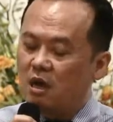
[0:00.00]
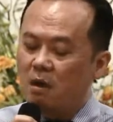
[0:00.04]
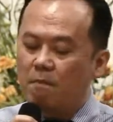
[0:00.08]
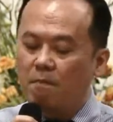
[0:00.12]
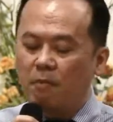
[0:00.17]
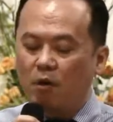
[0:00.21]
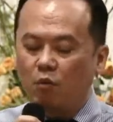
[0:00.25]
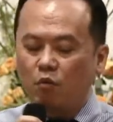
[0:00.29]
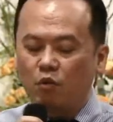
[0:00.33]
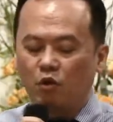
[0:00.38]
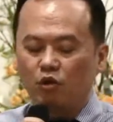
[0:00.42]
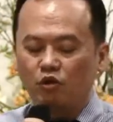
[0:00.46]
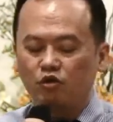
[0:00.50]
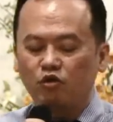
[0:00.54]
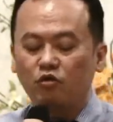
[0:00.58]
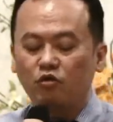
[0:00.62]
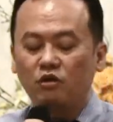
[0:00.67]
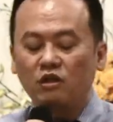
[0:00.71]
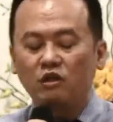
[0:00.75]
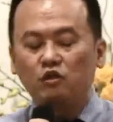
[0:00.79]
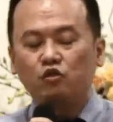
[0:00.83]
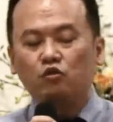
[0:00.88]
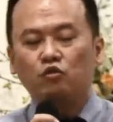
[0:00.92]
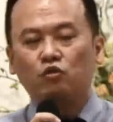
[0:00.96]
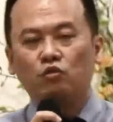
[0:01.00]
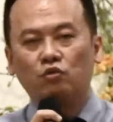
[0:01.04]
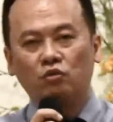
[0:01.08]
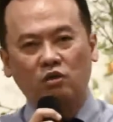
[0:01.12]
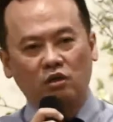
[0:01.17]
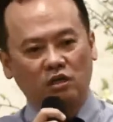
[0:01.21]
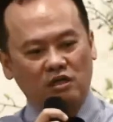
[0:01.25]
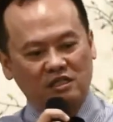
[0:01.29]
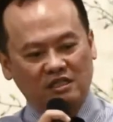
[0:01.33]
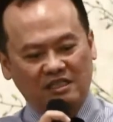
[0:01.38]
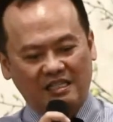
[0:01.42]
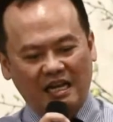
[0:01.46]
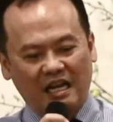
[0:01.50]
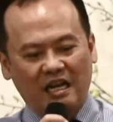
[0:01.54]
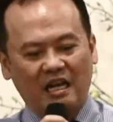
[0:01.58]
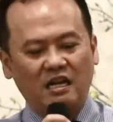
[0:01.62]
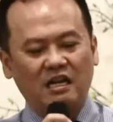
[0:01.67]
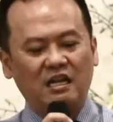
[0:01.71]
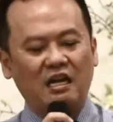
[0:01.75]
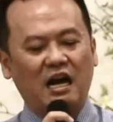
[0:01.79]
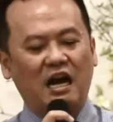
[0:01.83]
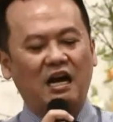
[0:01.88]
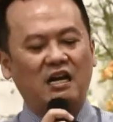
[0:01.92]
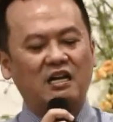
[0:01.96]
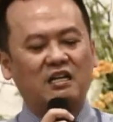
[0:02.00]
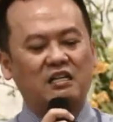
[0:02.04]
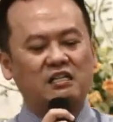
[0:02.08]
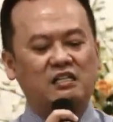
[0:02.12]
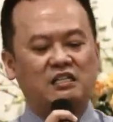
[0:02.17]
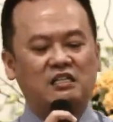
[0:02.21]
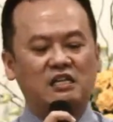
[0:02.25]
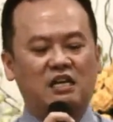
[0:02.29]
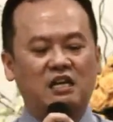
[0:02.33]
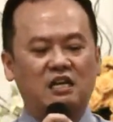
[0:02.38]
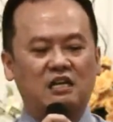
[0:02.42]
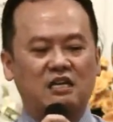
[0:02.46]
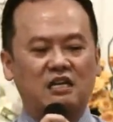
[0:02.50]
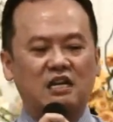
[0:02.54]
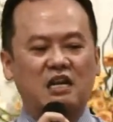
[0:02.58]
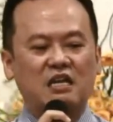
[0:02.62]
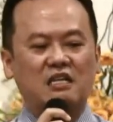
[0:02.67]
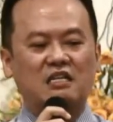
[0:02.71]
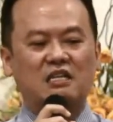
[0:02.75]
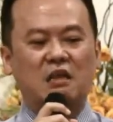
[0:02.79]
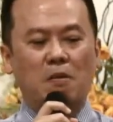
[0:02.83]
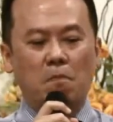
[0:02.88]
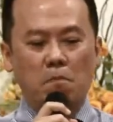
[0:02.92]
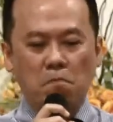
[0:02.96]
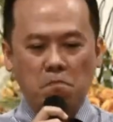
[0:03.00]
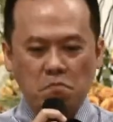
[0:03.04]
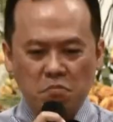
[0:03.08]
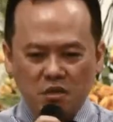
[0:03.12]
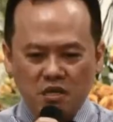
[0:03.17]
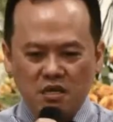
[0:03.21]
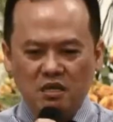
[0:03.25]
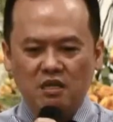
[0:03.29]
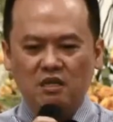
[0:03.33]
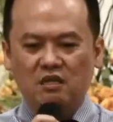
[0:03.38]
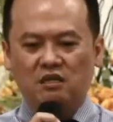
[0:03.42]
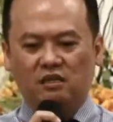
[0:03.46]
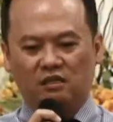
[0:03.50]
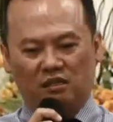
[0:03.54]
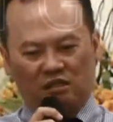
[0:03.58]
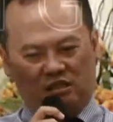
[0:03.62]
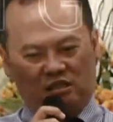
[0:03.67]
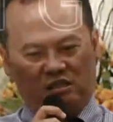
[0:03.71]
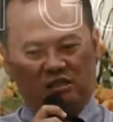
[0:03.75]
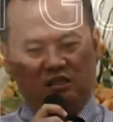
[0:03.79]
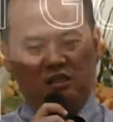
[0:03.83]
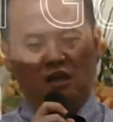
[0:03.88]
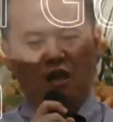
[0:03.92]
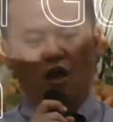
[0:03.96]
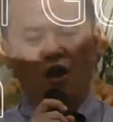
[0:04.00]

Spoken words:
But we also need to, secondly, understand the means